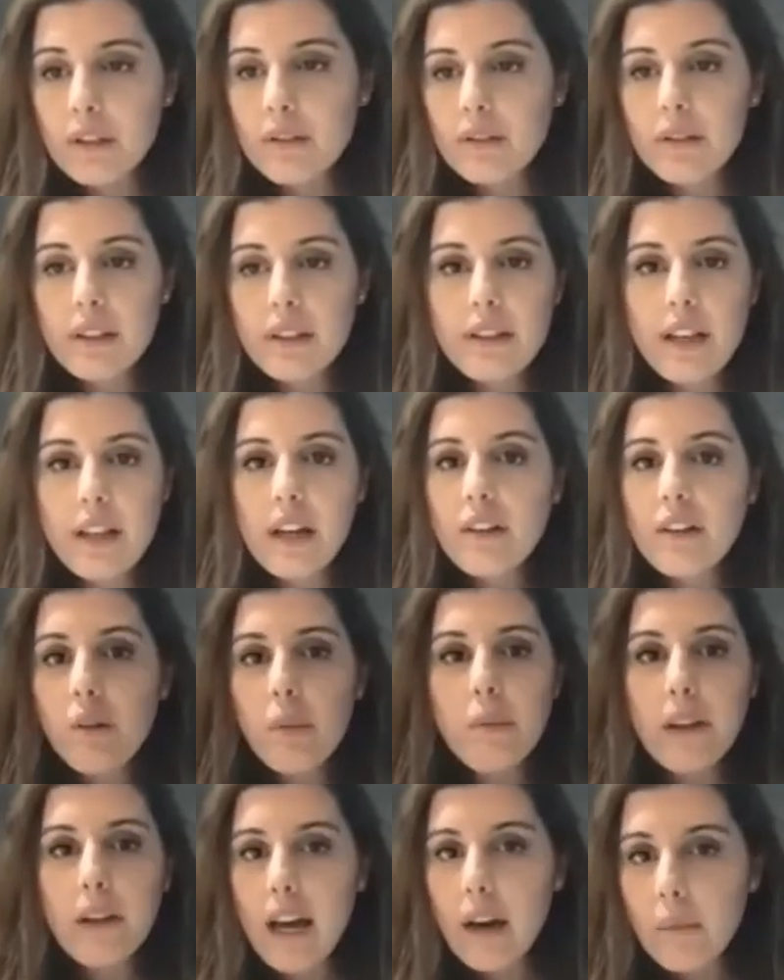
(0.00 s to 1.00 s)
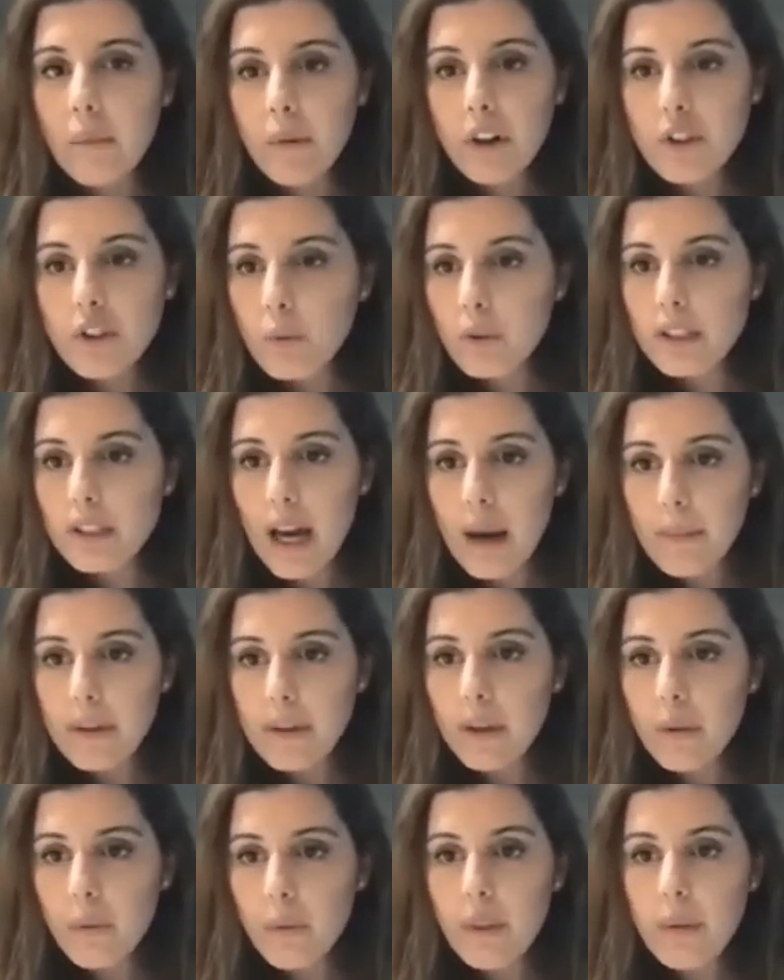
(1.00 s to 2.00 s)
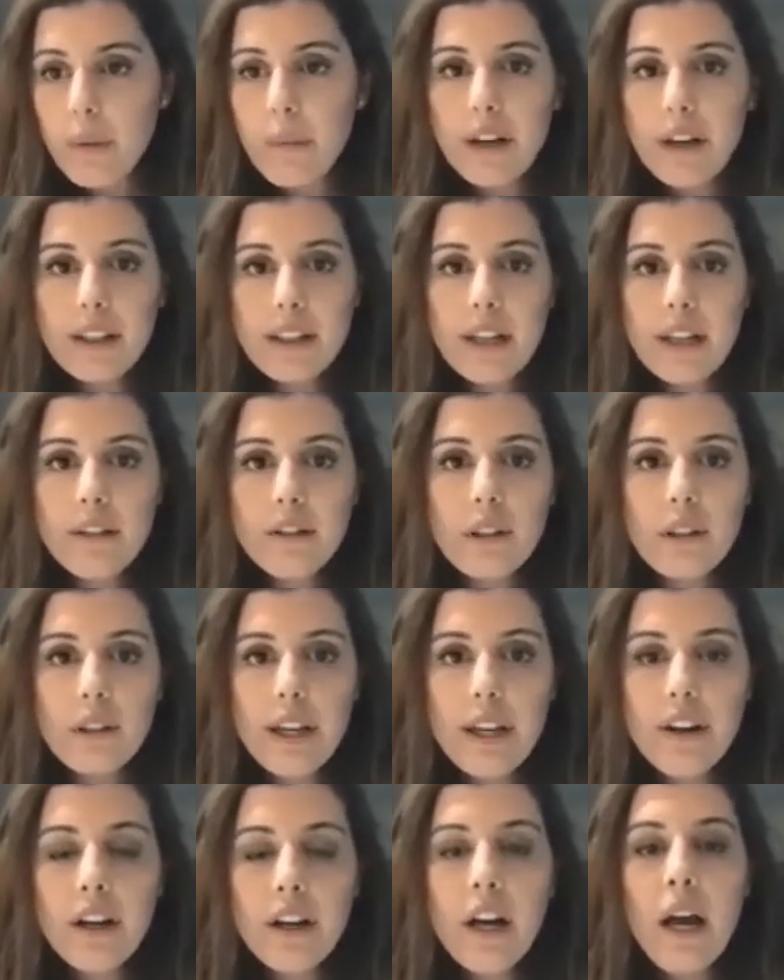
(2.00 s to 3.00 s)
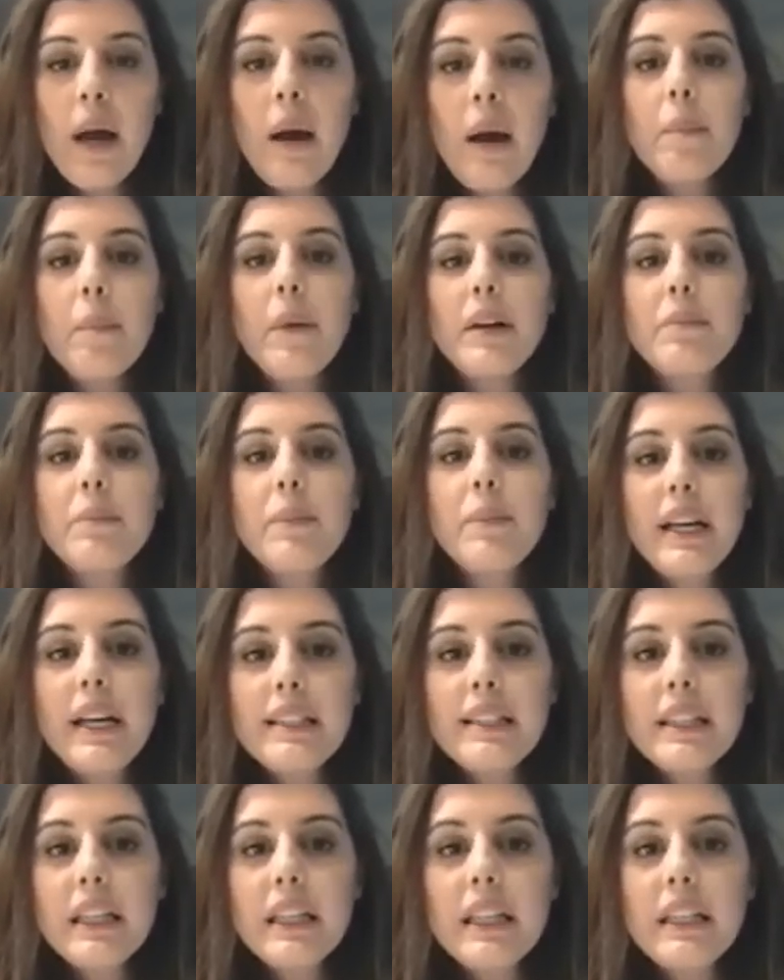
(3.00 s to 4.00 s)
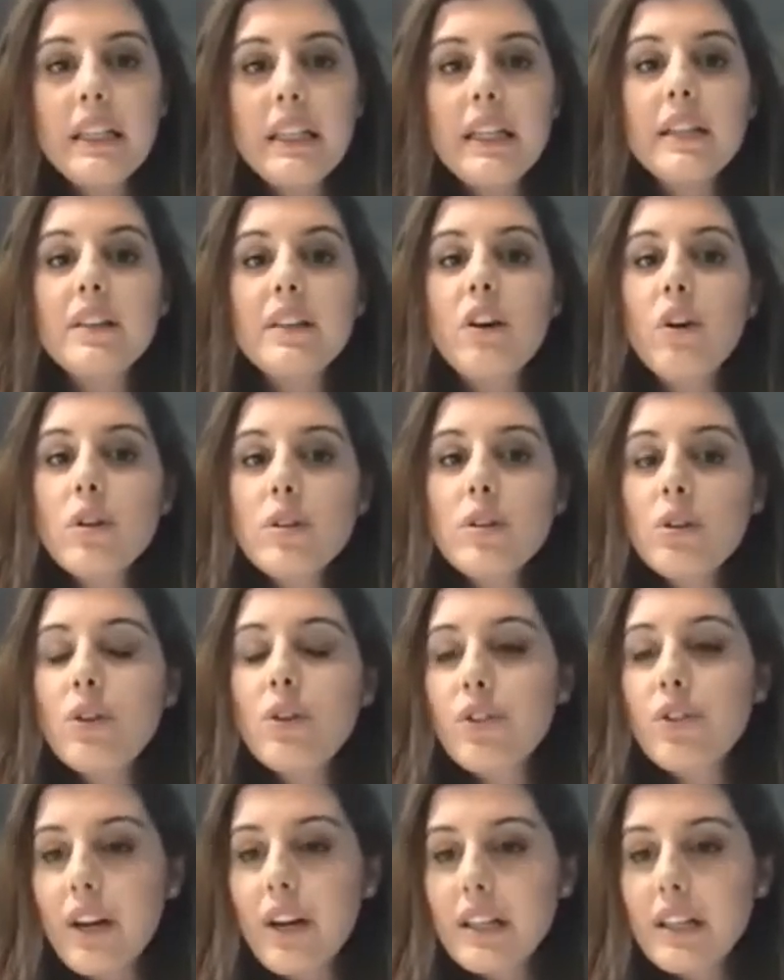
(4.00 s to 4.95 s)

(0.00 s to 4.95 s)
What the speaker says: it's kind of a black box what's happening with the Barrett calculator. But basically, it also corrects